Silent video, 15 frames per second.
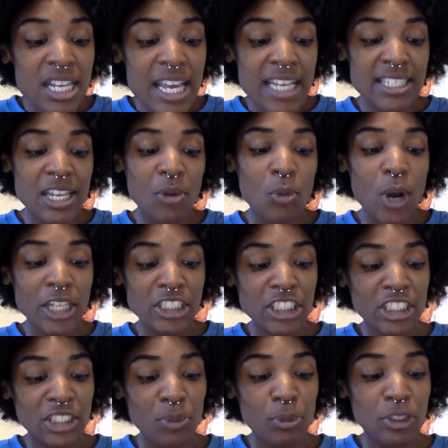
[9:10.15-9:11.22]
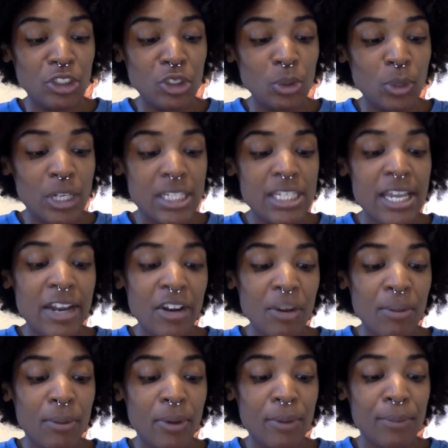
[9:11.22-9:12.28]
It's like watching someone do a
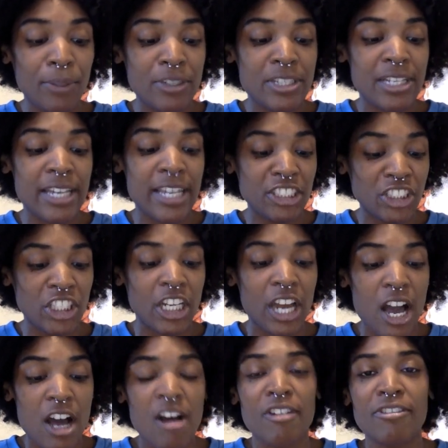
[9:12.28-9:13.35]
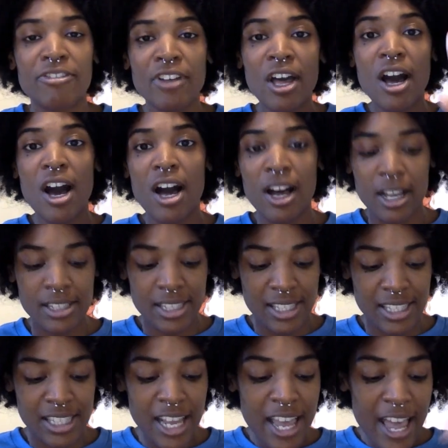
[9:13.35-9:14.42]
terrible impersonation of us,
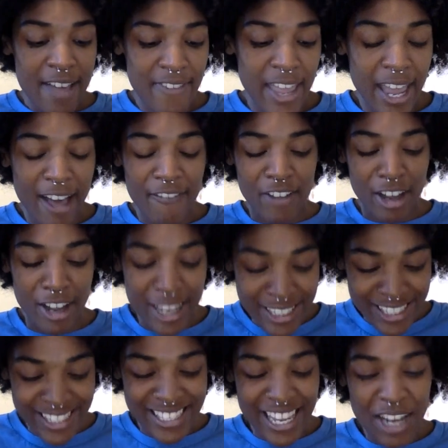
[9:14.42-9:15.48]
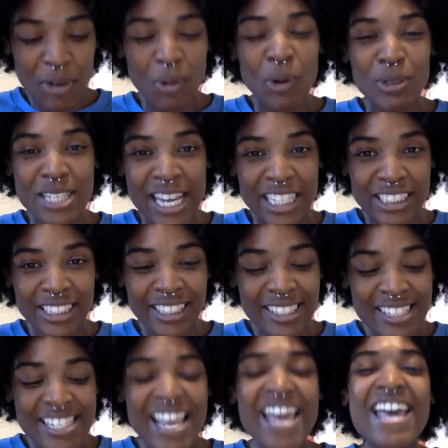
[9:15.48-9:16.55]
and they have us in quotations.